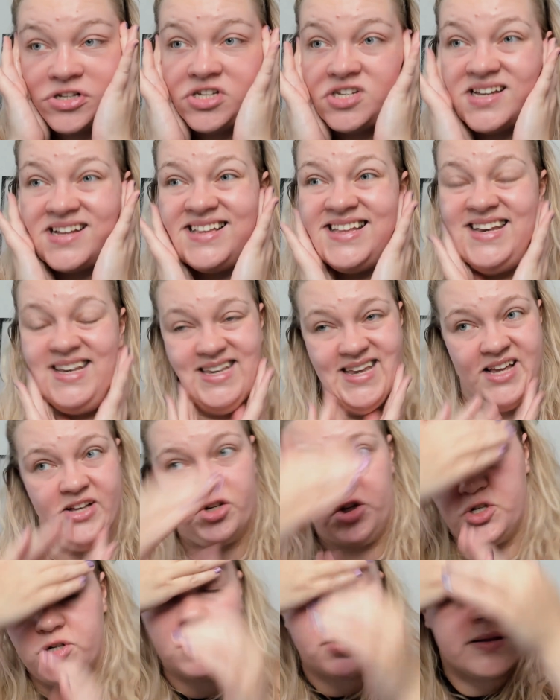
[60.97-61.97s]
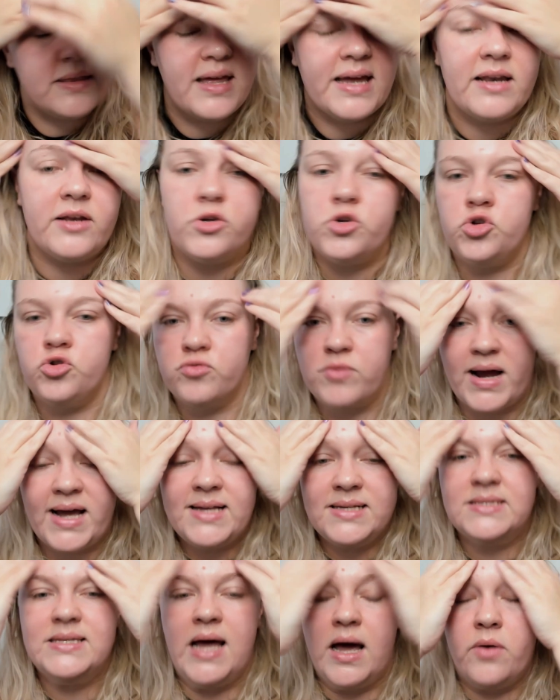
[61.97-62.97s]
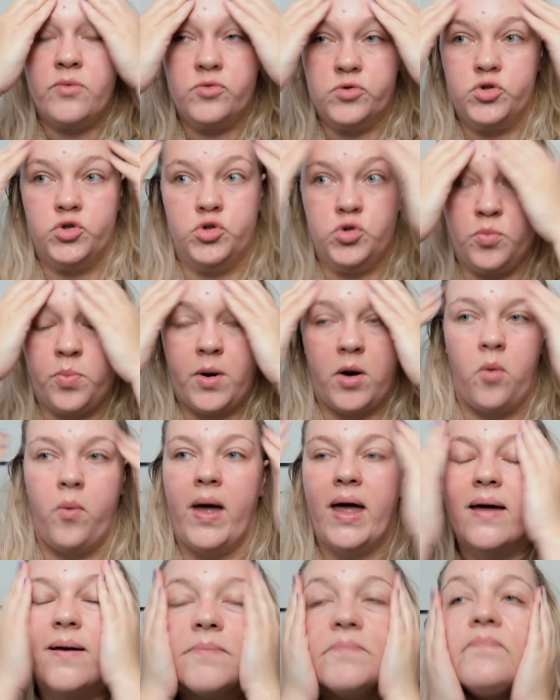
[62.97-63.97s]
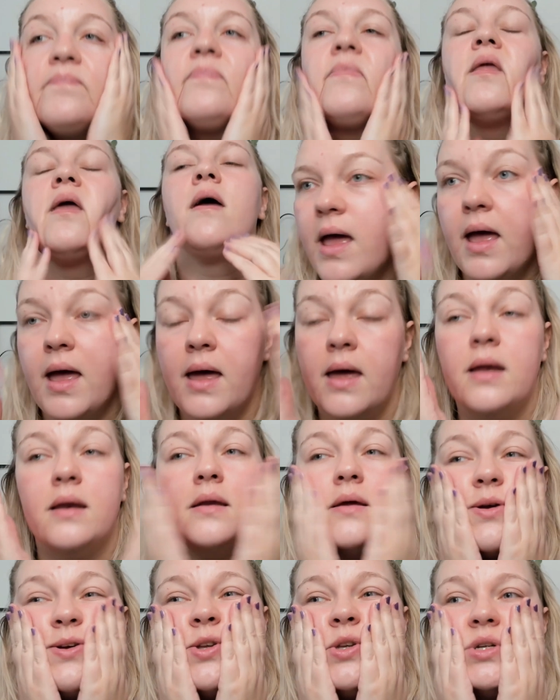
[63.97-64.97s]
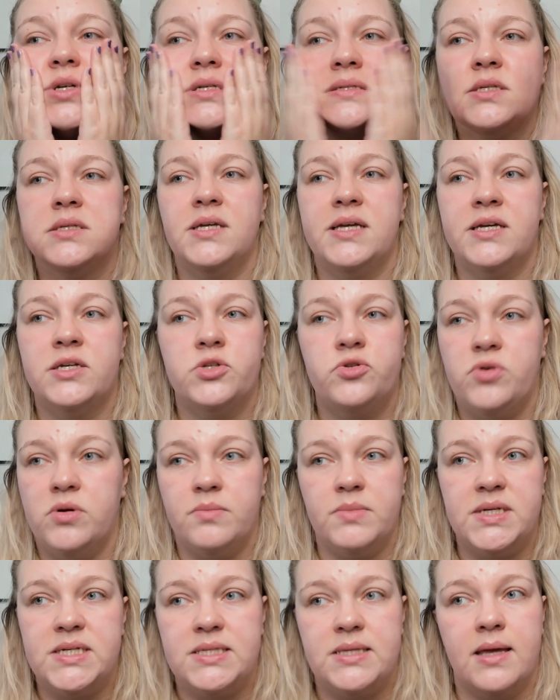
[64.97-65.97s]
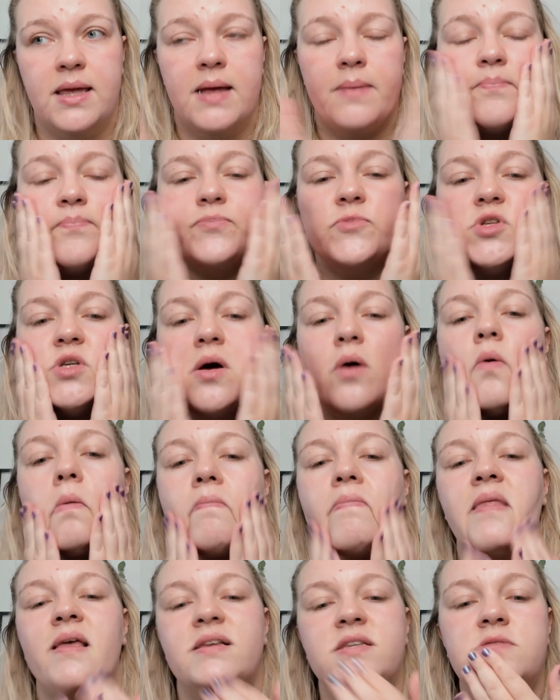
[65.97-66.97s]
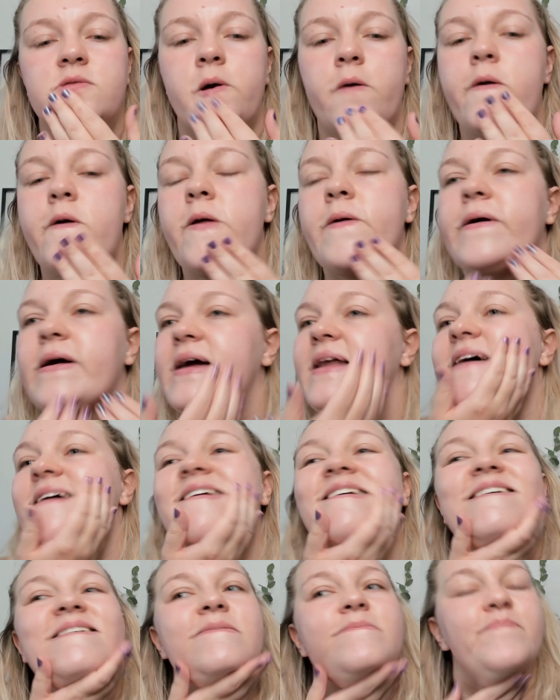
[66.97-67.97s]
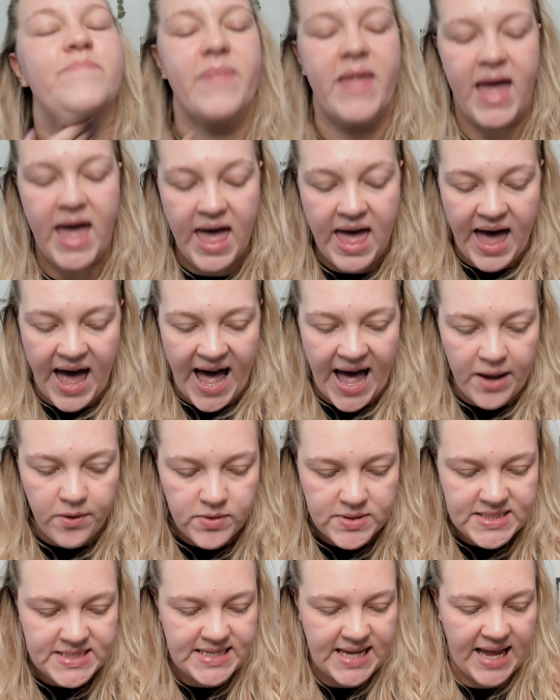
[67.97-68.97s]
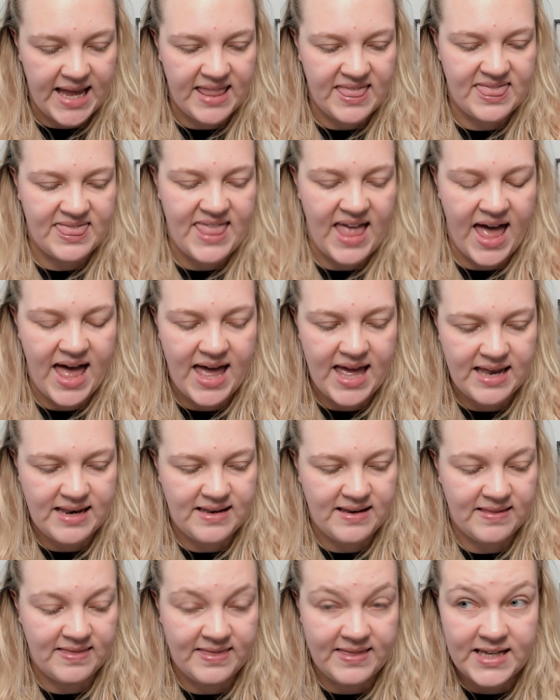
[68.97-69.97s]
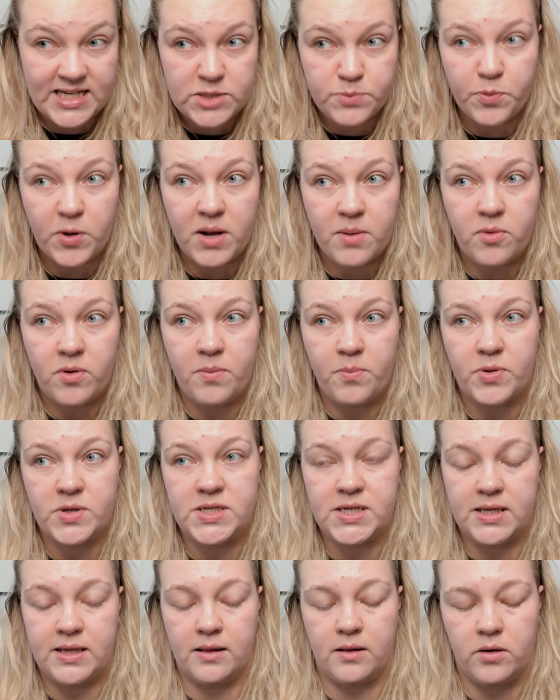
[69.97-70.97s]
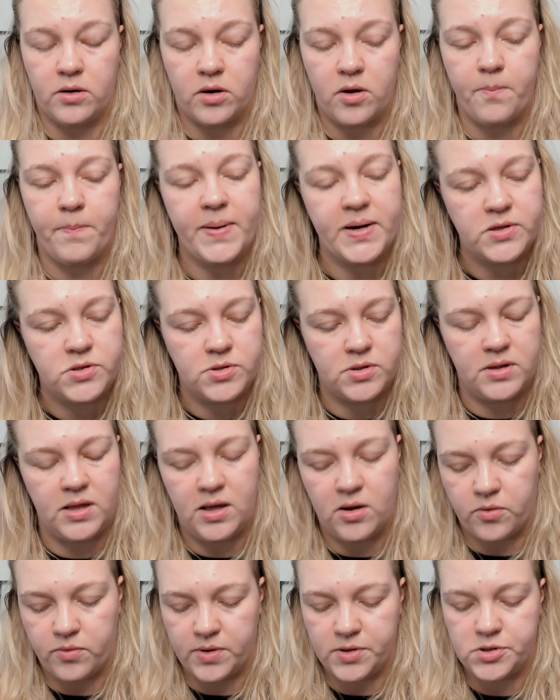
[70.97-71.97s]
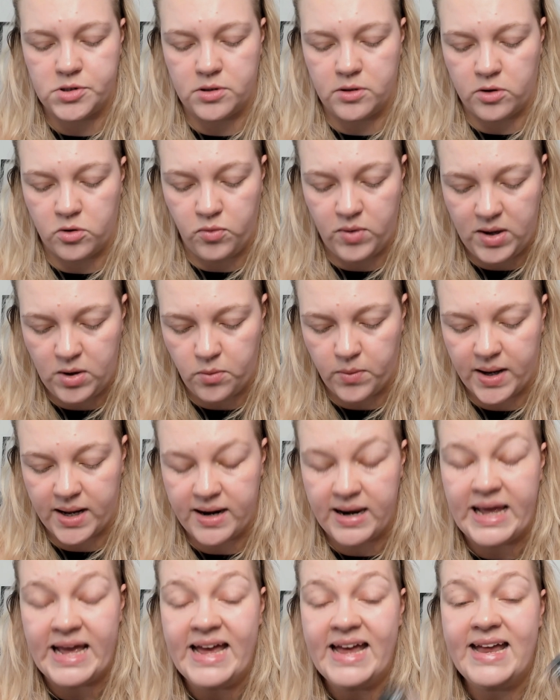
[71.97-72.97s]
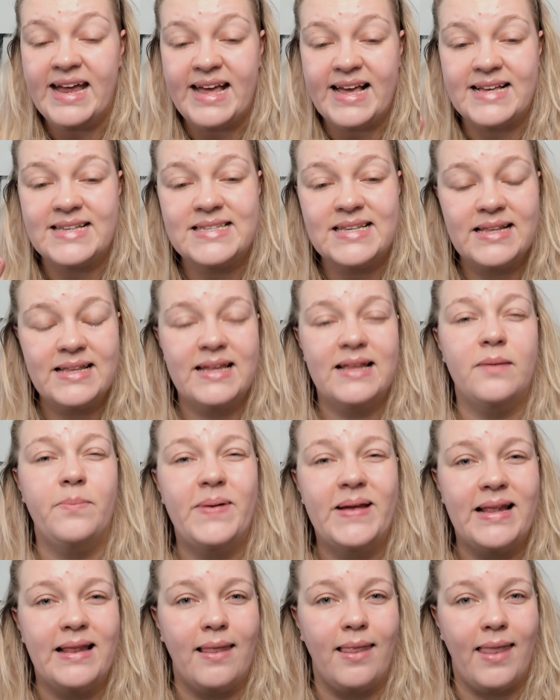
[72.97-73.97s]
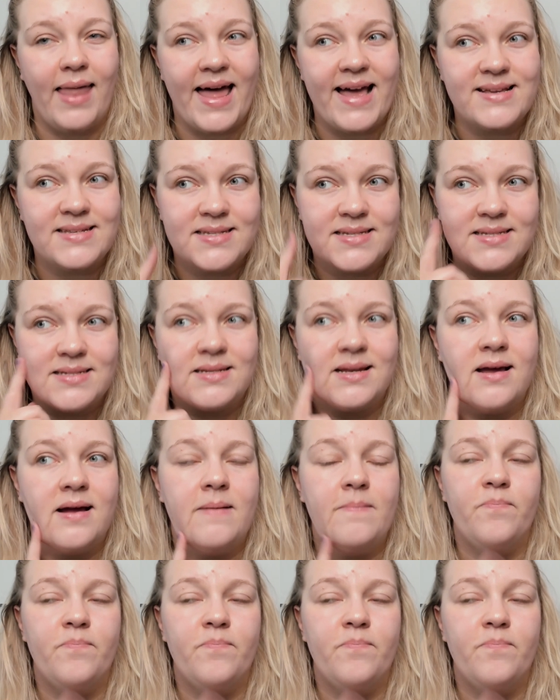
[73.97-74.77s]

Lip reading: jelly texture that dries down super quick. And just extremely sticky. So this is what we're looking at here. I would say that this primer in particular, compared to the original green one, is a little bit less